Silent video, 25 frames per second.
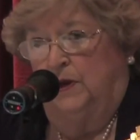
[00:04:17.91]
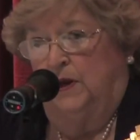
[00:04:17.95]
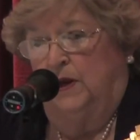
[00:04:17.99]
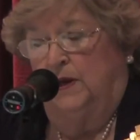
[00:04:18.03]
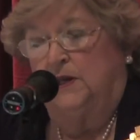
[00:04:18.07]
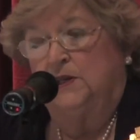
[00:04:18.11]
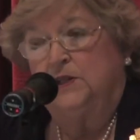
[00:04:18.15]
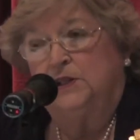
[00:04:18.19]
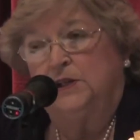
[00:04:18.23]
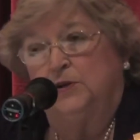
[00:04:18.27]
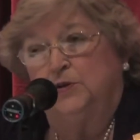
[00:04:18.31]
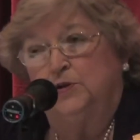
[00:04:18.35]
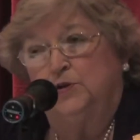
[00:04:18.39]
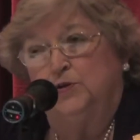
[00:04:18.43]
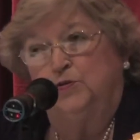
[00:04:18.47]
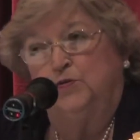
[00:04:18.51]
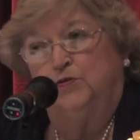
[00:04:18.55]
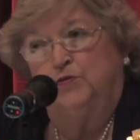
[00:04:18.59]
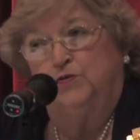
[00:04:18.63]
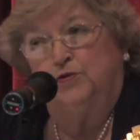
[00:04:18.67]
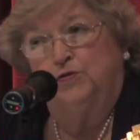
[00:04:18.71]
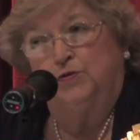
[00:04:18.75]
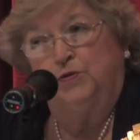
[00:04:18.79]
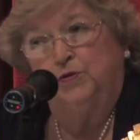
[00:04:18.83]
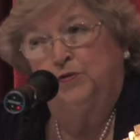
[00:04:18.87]
I can tell you
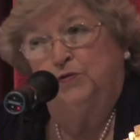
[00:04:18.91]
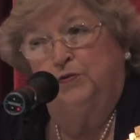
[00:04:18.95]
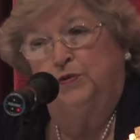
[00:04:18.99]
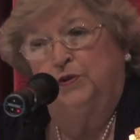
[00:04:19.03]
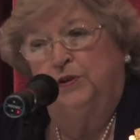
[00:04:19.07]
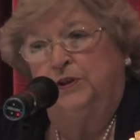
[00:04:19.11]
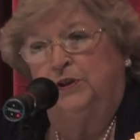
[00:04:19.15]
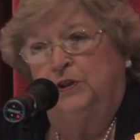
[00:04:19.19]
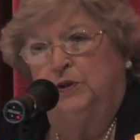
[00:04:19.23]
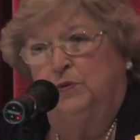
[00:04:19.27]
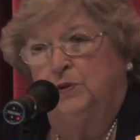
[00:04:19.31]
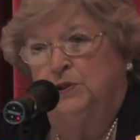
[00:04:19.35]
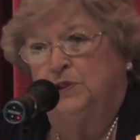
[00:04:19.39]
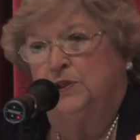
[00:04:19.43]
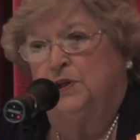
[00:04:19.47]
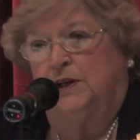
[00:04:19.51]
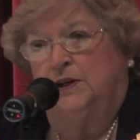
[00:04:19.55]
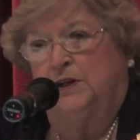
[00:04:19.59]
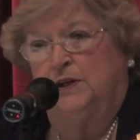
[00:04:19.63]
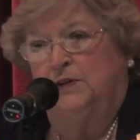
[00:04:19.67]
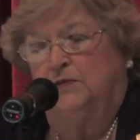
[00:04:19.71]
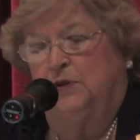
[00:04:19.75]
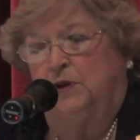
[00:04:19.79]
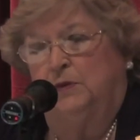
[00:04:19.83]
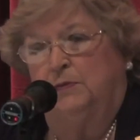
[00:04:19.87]
truthfully, there was
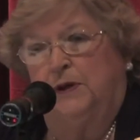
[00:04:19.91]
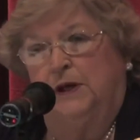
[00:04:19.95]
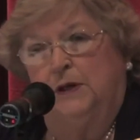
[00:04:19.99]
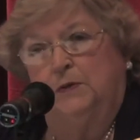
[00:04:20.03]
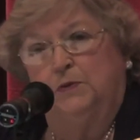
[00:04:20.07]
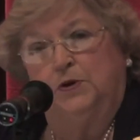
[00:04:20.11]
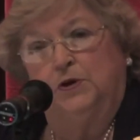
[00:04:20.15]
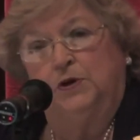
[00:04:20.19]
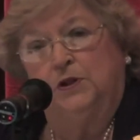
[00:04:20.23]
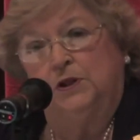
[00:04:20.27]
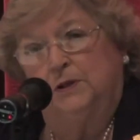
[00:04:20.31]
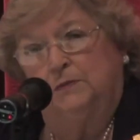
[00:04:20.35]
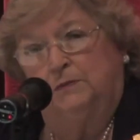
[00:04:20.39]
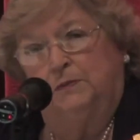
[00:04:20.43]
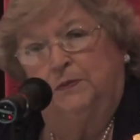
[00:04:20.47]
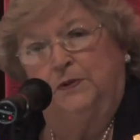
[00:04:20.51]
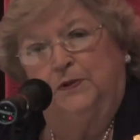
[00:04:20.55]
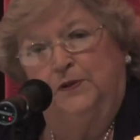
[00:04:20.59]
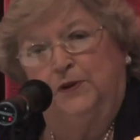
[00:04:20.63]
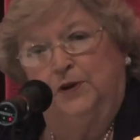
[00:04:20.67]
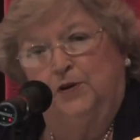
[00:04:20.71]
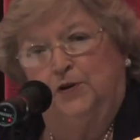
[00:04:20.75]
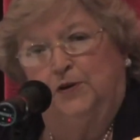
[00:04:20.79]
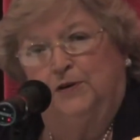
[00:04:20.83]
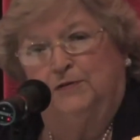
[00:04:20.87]
not even a paper clip
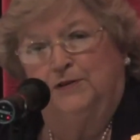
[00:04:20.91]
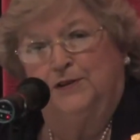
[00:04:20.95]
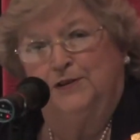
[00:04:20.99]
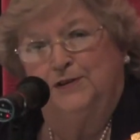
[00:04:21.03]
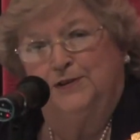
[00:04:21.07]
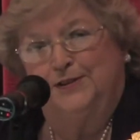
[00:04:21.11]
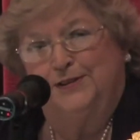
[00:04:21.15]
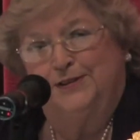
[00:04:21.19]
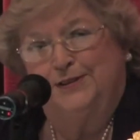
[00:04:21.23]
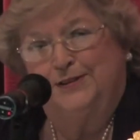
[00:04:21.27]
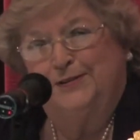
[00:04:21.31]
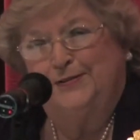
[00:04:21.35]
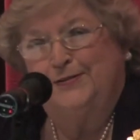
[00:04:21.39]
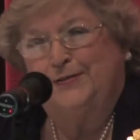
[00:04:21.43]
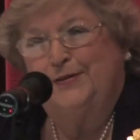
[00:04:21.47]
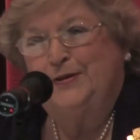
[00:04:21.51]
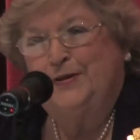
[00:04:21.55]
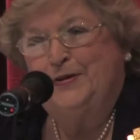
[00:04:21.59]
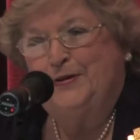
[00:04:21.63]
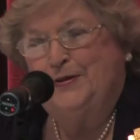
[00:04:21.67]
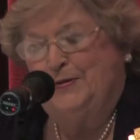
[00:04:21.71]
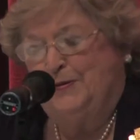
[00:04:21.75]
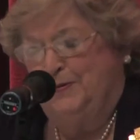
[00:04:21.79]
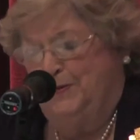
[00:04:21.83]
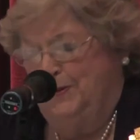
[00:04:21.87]
in the office, so
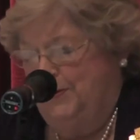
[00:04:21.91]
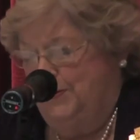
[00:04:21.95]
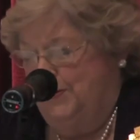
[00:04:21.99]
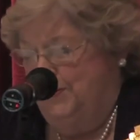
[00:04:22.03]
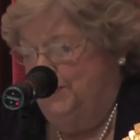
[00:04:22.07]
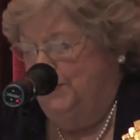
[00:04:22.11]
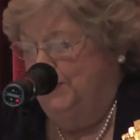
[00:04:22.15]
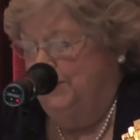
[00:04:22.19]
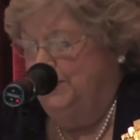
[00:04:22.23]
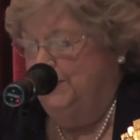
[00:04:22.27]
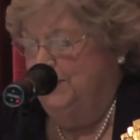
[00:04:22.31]
we were